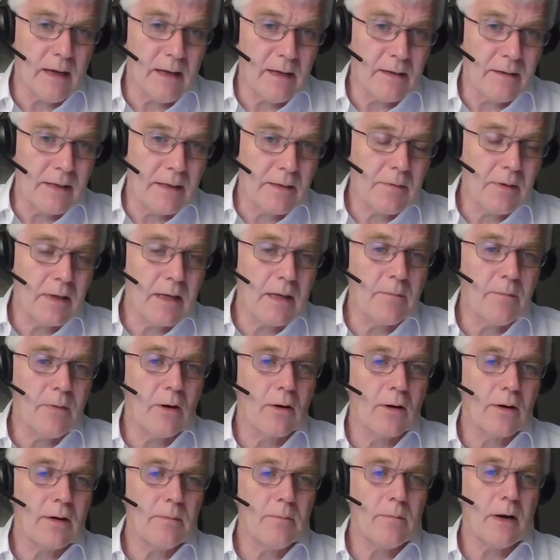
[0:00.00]
an equally
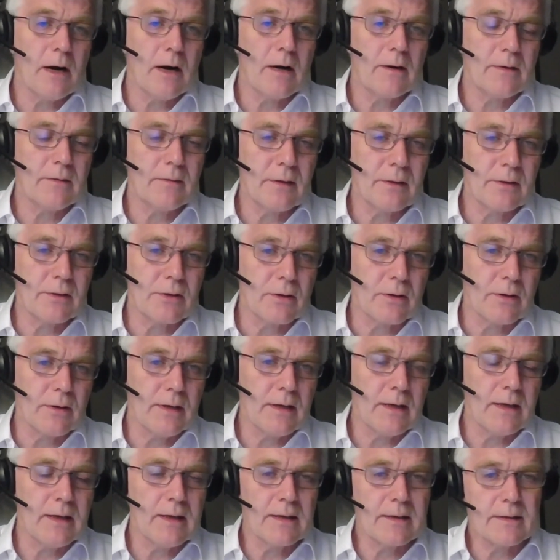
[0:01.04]
important part of the
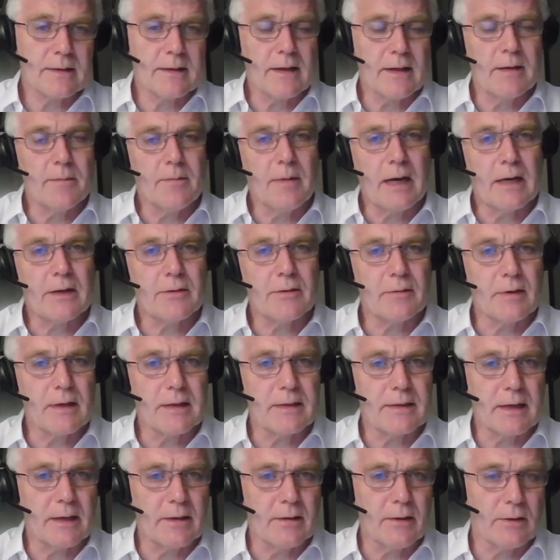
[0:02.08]
journey as, say,
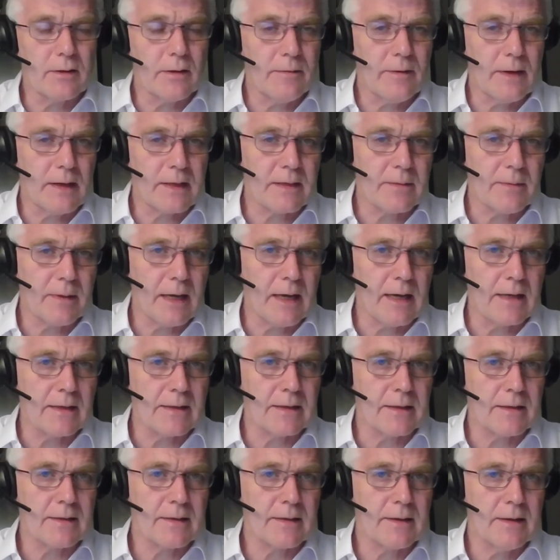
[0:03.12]
batteries and other flexible
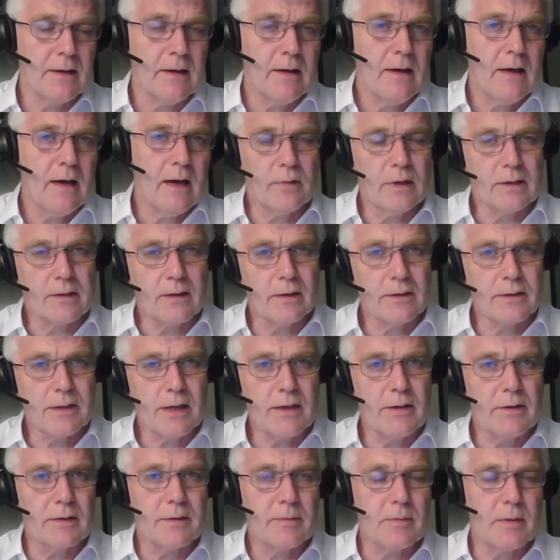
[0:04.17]
assets will
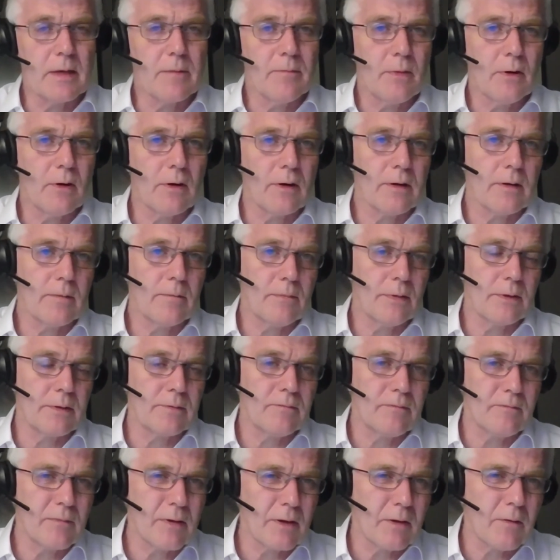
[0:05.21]
continue to be important, but
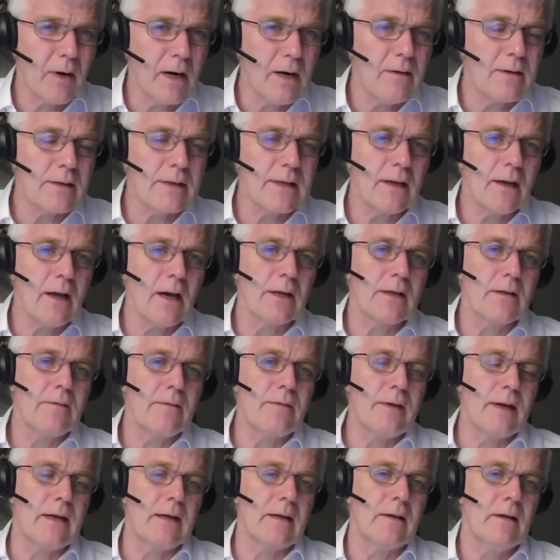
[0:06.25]
requires a lot
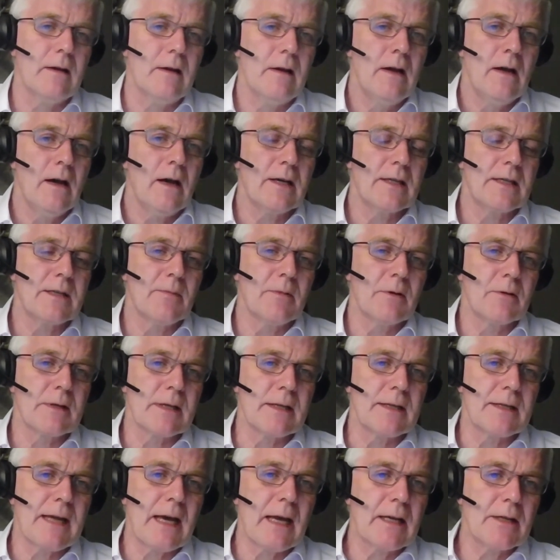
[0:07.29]
of, I suppose,
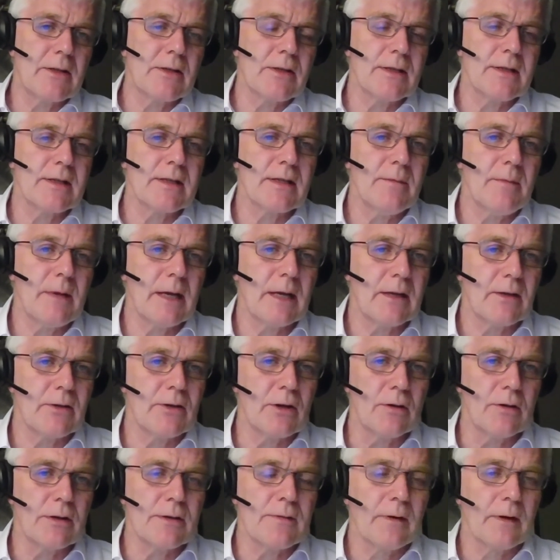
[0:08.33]
intelligence to make it
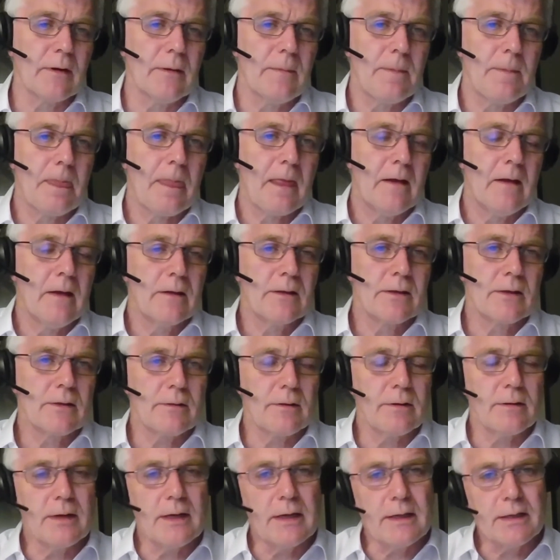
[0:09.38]
useful. So
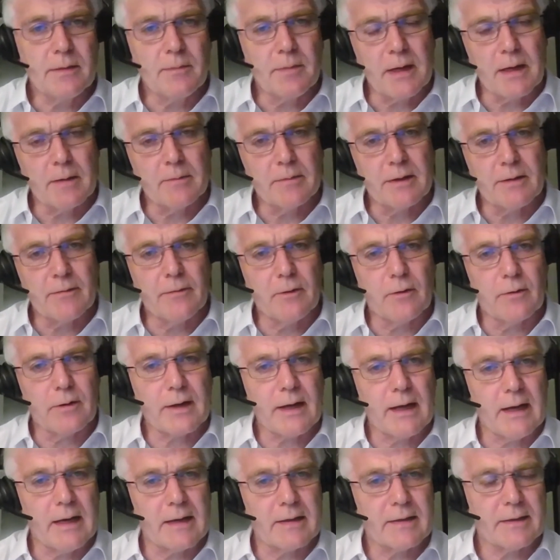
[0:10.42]
you need to be able to
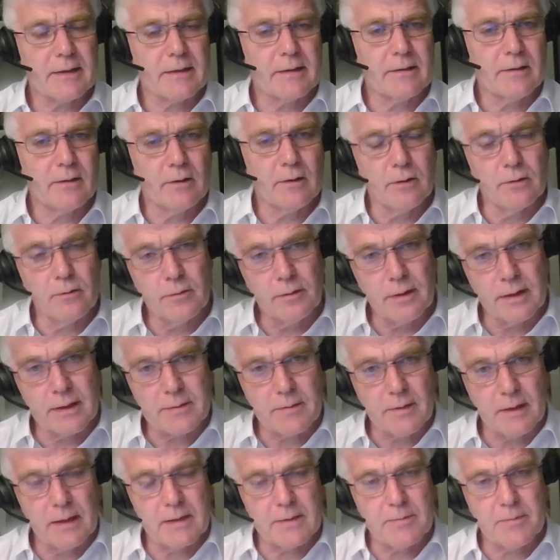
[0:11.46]
forecast load
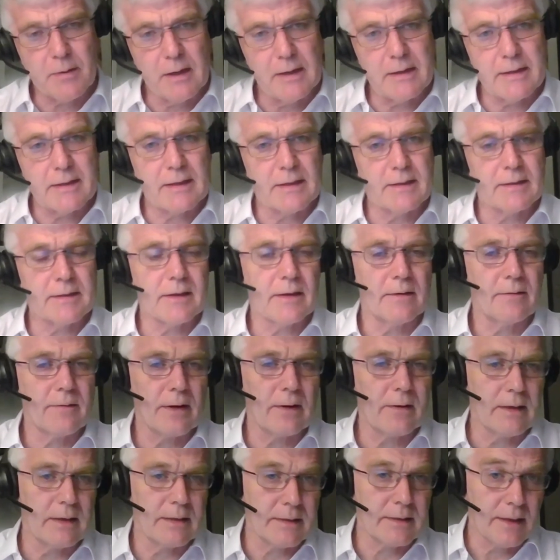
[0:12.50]
as well as prices and
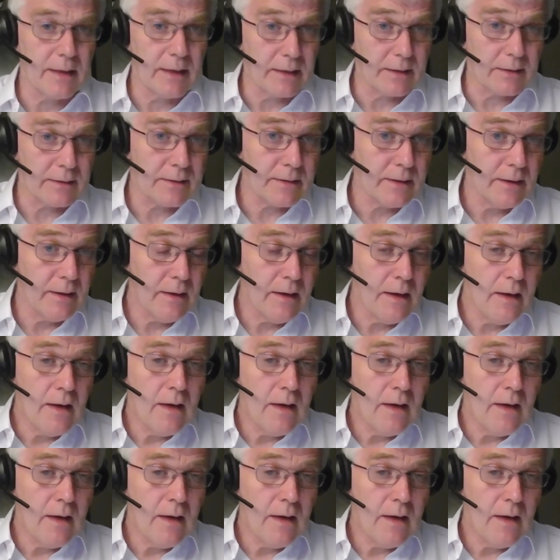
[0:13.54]
various things.